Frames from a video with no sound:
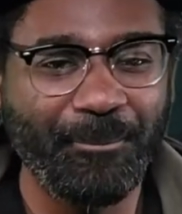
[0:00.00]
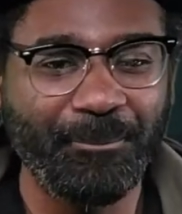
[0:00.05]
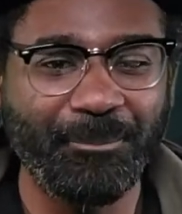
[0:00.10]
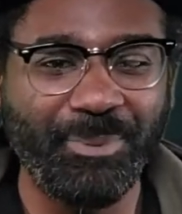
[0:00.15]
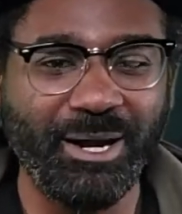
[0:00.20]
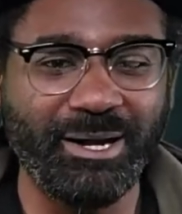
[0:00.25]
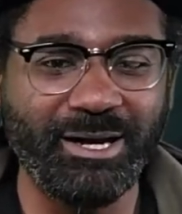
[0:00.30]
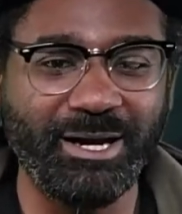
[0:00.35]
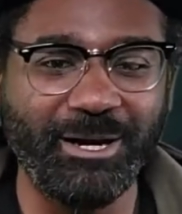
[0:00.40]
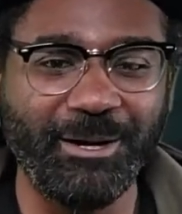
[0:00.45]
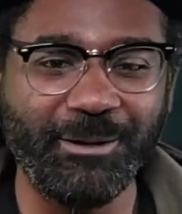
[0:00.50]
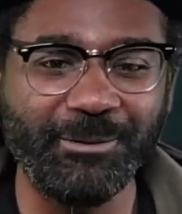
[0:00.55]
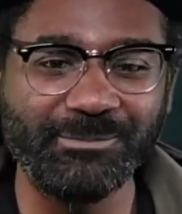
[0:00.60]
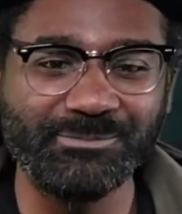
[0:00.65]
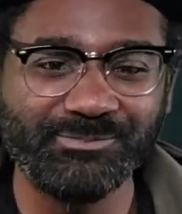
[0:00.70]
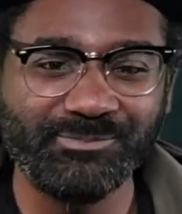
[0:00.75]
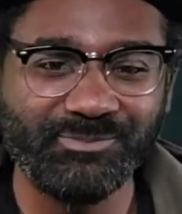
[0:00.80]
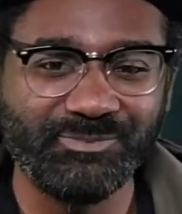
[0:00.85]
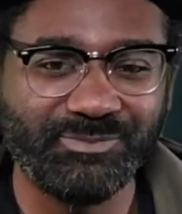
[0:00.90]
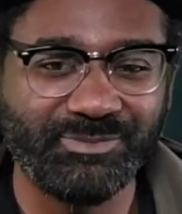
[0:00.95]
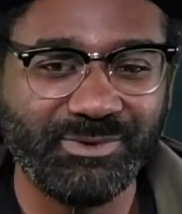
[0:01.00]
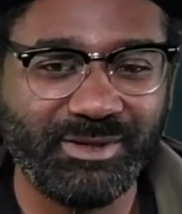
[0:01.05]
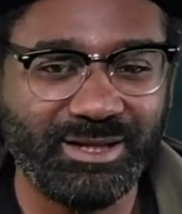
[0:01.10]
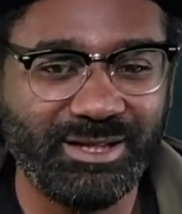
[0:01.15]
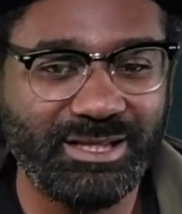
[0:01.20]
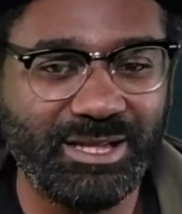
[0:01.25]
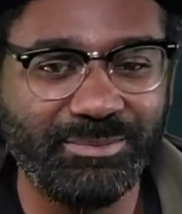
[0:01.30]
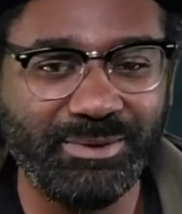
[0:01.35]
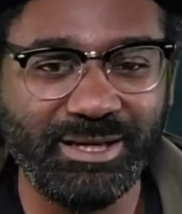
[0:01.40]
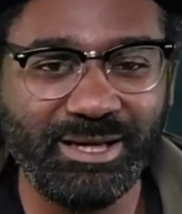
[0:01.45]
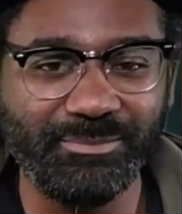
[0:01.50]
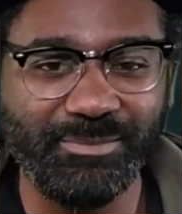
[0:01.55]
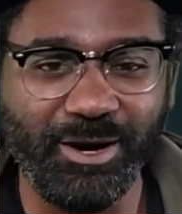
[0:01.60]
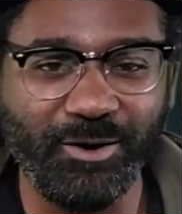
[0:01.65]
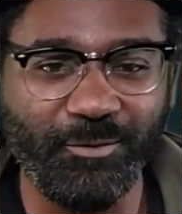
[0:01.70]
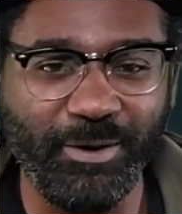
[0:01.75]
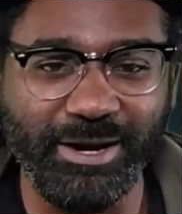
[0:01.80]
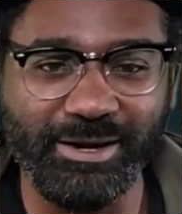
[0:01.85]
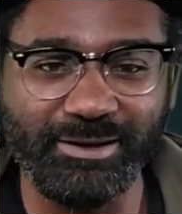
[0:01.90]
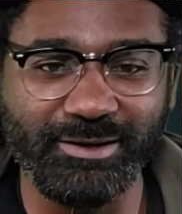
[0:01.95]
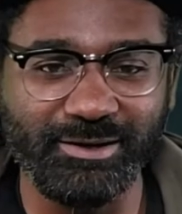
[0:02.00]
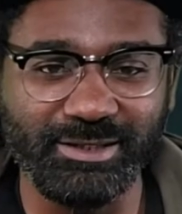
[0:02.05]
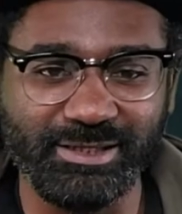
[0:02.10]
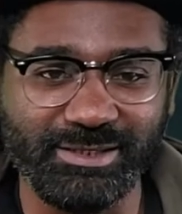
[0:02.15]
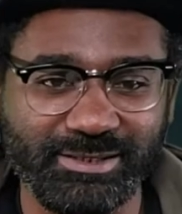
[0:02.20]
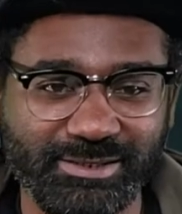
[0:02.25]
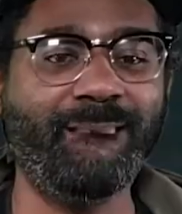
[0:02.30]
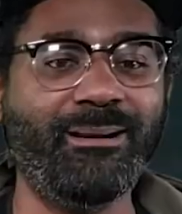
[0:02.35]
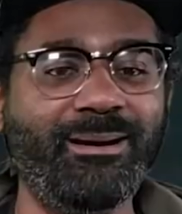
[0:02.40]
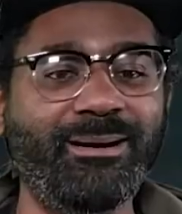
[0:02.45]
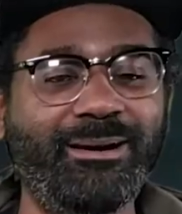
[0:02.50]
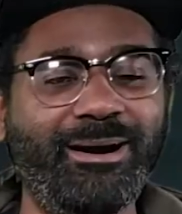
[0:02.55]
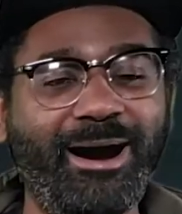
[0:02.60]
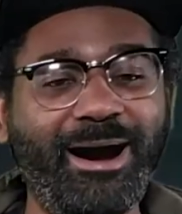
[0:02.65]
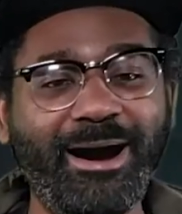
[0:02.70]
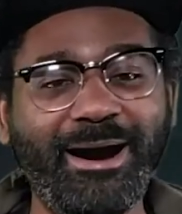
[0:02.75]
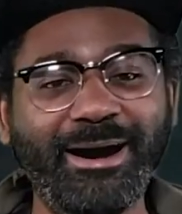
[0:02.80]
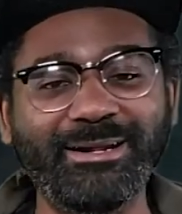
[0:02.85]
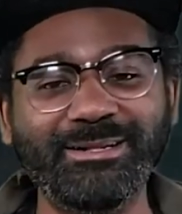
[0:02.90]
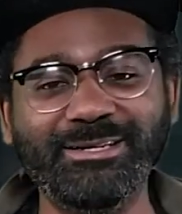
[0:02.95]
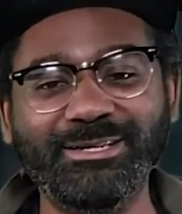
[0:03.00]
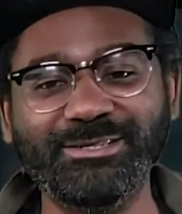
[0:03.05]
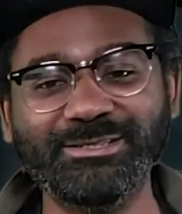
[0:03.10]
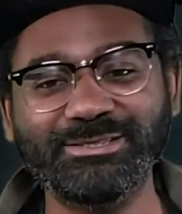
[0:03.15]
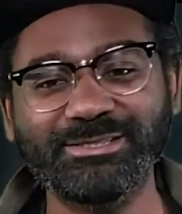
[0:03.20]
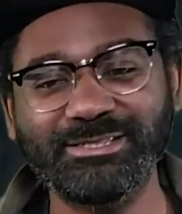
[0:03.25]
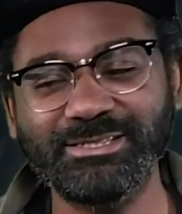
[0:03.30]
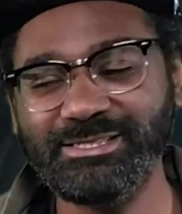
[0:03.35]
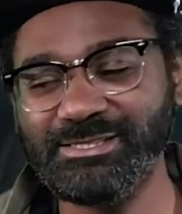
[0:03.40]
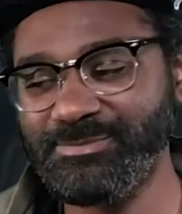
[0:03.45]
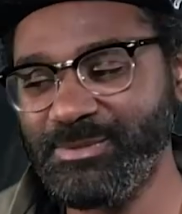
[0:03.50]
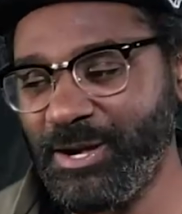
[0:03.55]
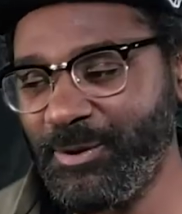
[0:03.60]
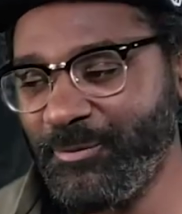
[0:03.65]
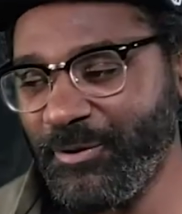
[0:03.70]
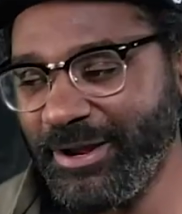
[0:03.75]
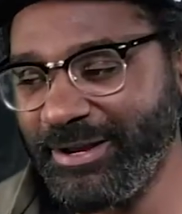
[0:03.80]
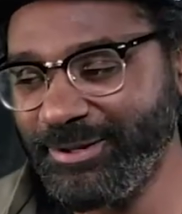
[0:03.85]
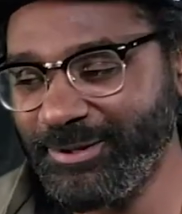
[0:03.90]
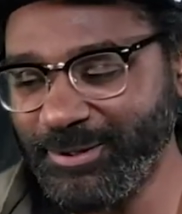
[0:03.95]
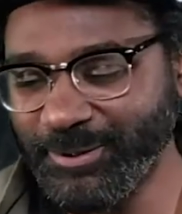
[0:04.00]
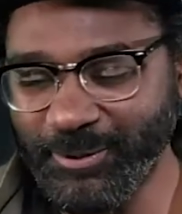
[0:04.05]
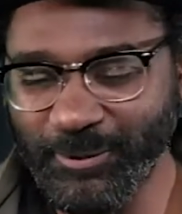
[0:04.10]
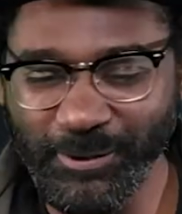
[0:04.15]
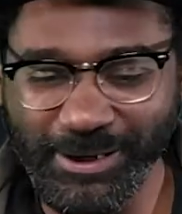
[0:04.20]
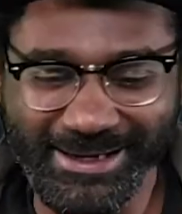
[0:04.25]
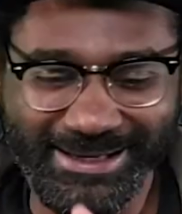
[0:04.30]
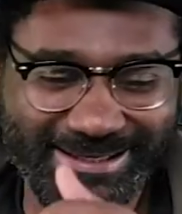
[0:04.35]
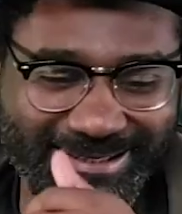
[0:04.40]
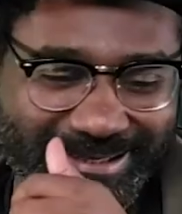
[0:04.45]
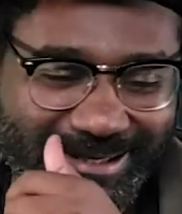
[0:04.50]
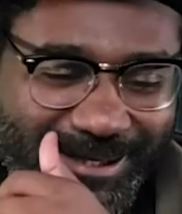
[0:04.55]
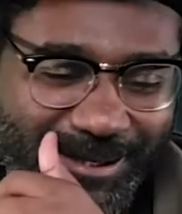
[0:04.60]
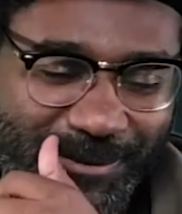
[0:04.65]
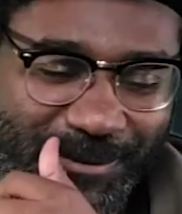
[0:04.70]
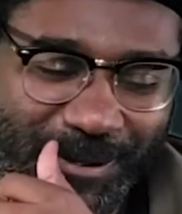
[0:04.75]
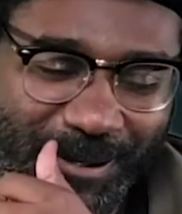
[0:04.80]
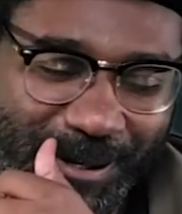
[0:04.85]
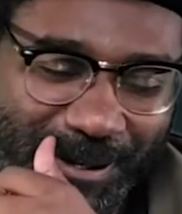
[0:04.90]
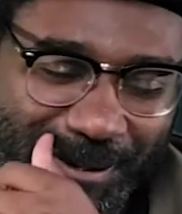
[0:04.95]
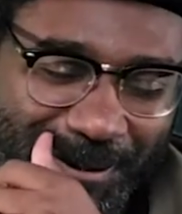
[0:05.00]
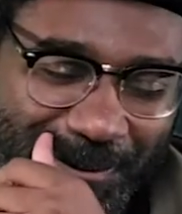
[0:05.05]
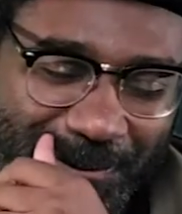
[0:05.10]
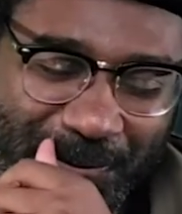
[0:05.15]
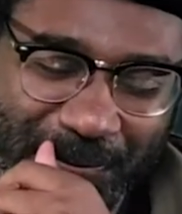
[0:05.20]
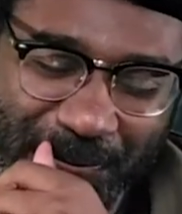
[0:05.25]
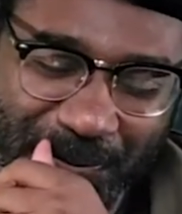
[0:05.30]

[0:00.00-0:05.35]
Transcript: But um, let me get my rating on this. All right, y'all. So this is my rating on Queen and Slim, y'all.